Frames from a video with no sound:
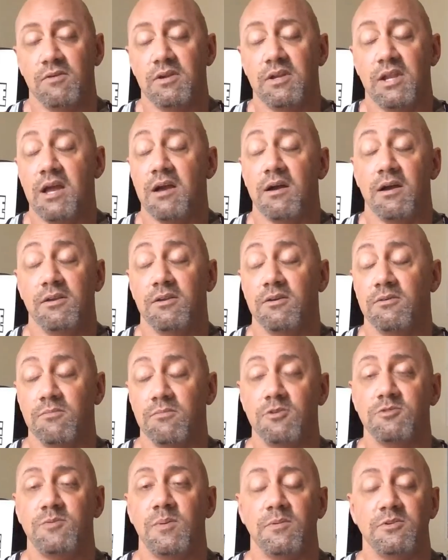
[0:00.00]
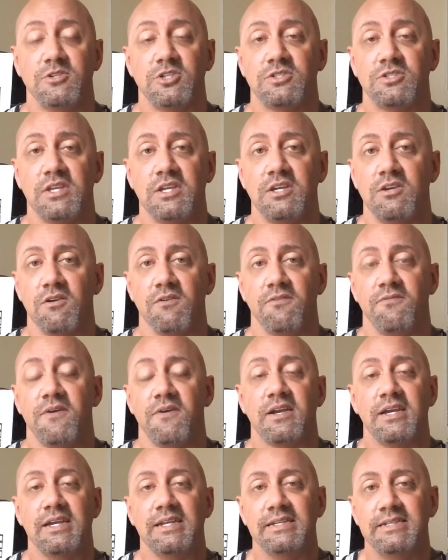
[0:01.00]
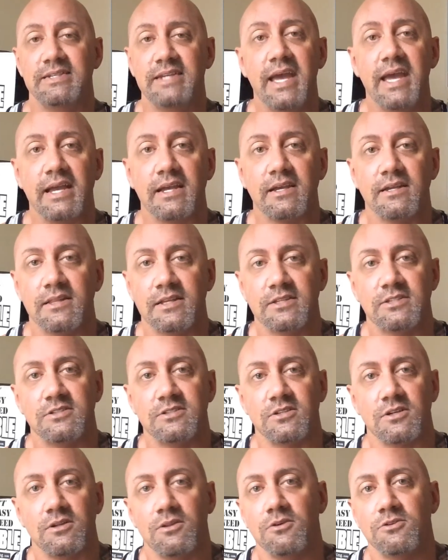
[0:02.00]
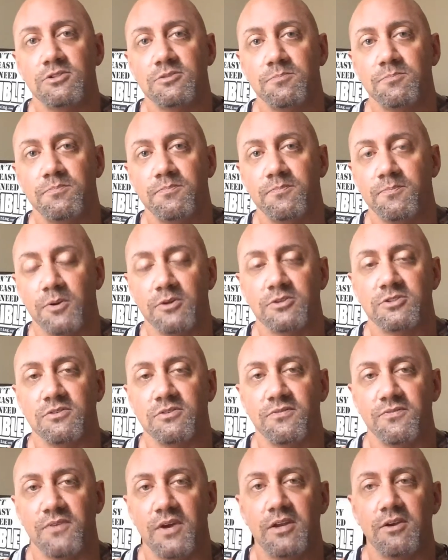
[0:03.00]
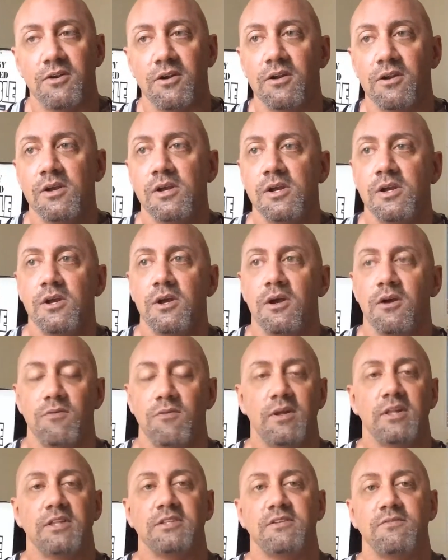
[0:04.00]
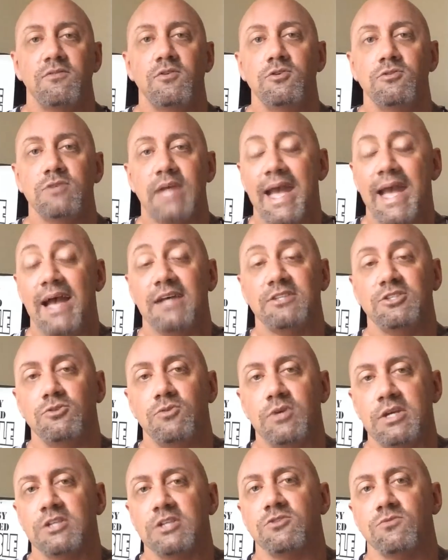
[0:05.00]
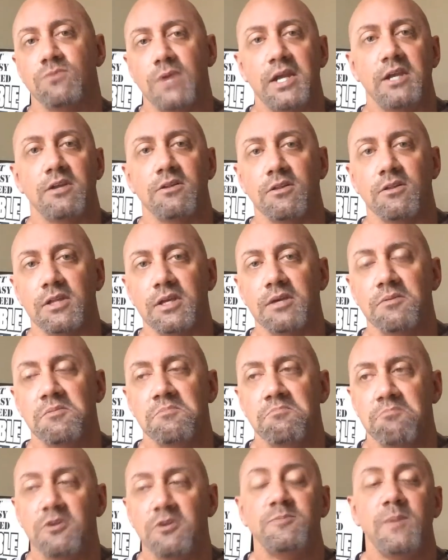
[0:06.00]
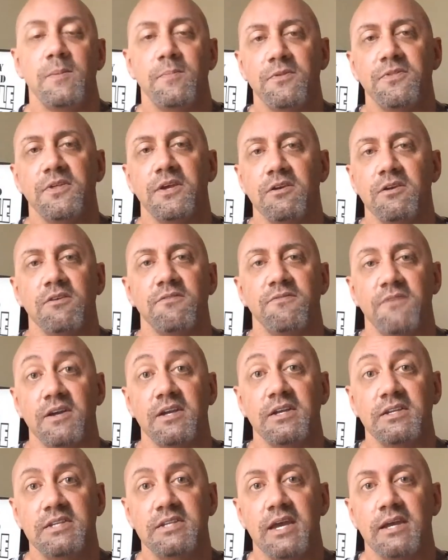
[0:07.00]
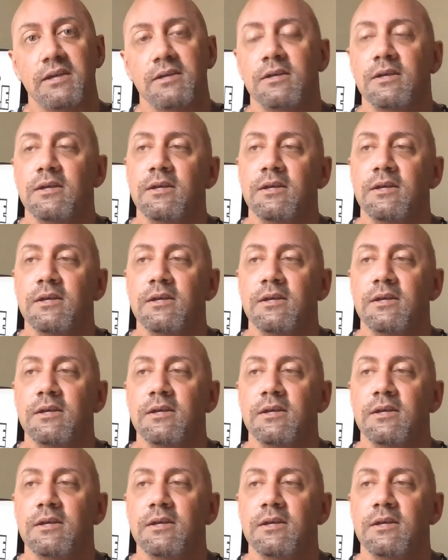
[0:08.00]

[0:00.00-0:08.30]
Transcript: right now, I know most people just think you're a fucking dick. Unless it's a close personal friend or a relative who you ask you kiss regularly, most people think you're a fucking dick.